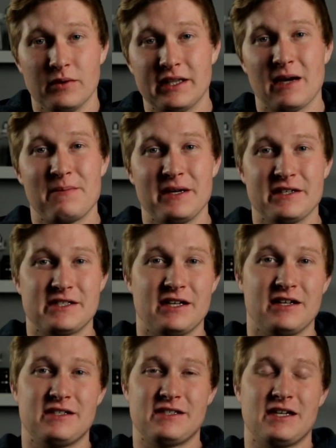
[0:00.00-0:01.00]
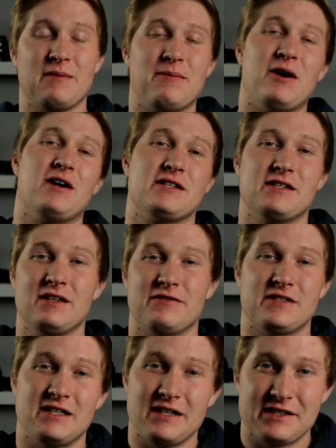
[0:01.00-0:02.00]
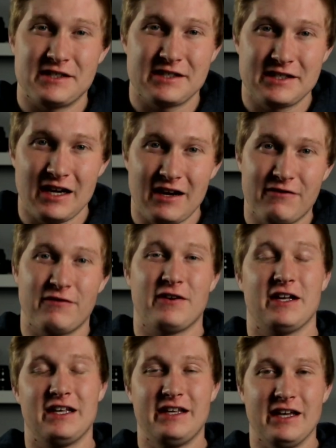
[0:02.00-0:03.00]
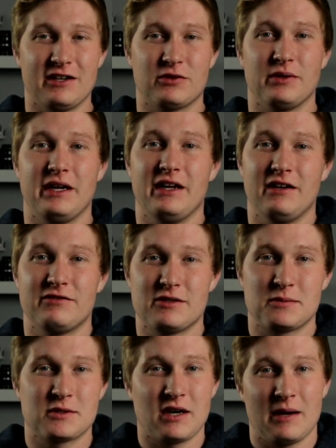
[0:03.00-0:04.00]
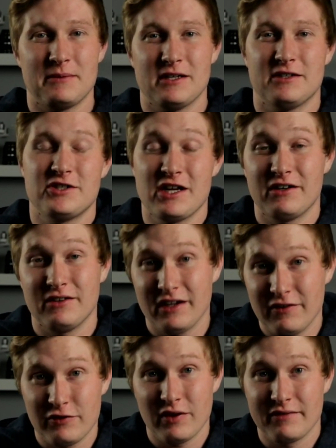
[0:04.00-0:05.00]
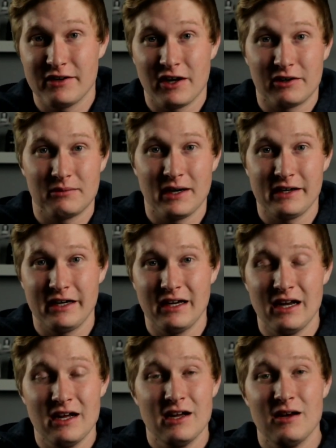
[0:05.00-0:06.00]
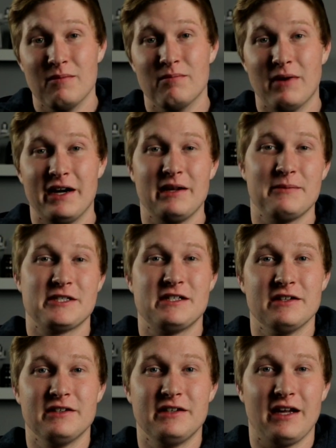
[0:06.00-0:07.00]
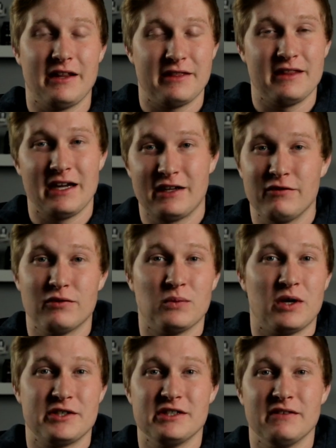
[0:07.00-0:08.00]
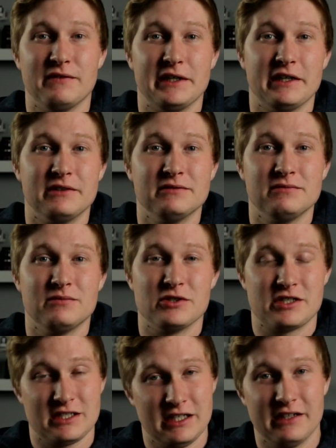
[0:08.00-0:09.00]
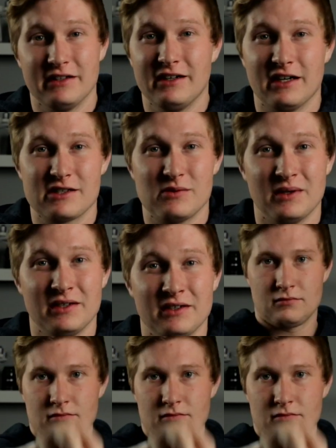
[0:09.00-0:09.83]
With that being said, stay positive, stay safe, get creative, subscribe to the channel if you have not already. My name is Dylan, and thank you for watching the video. We'll see you in the next one.